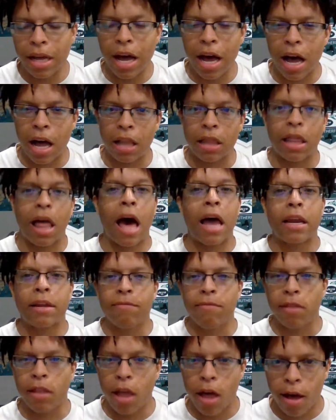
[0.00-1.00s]
a lot
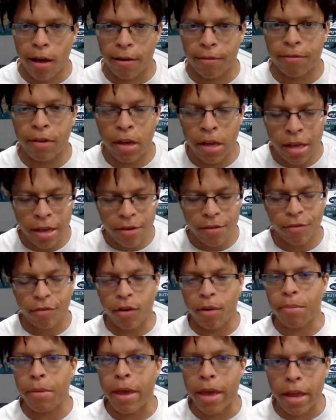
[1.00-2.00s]
of love
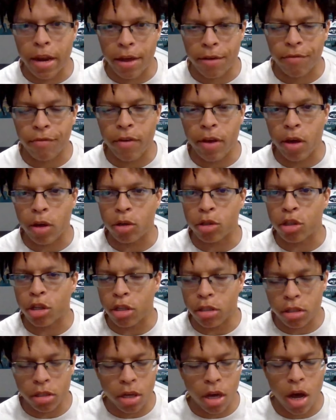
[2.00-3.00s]
from the NFL
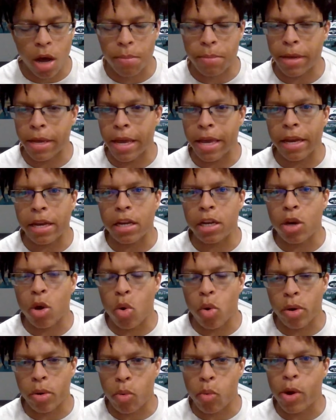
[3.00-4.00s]
just coming in and
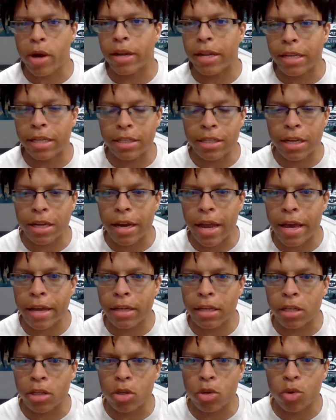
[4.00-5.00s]
knowing what he's
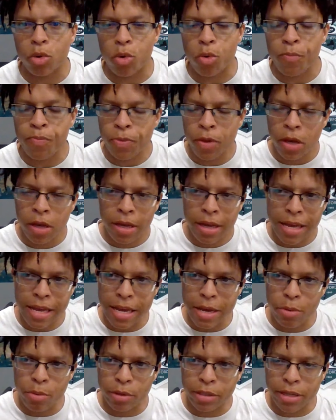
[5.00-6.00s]
connected to.
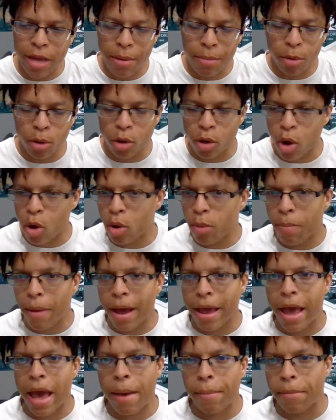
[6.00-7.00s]
He was able to go to
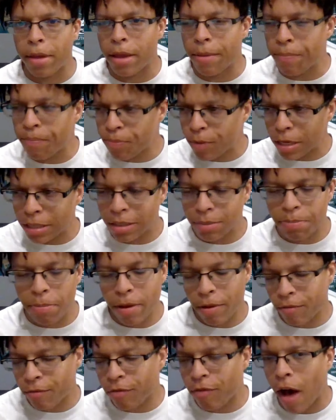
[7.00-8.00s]
Miami,
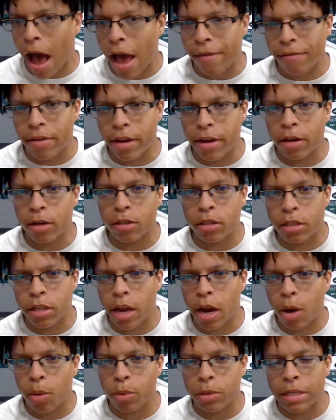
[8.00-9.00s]
spent five years
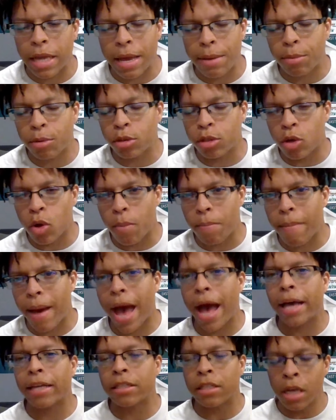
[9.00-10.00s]
there, was able to
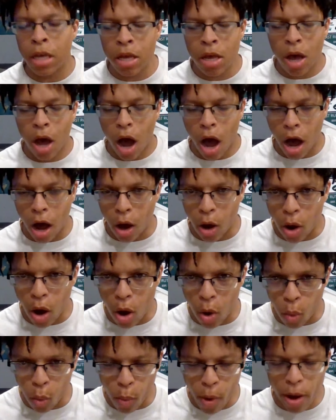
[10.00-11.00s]
amass a,
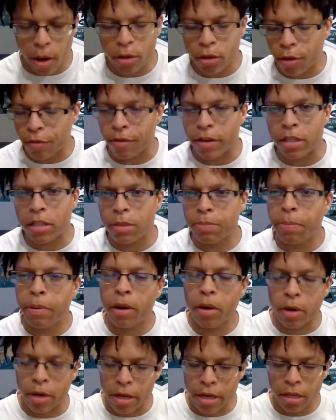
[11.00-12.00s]
a wealth of
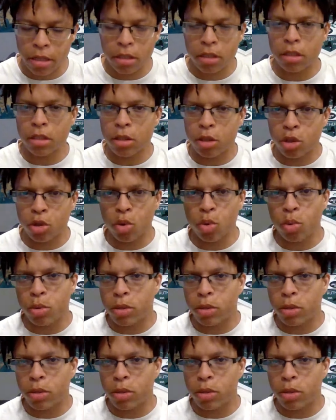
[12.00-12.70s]
experience, two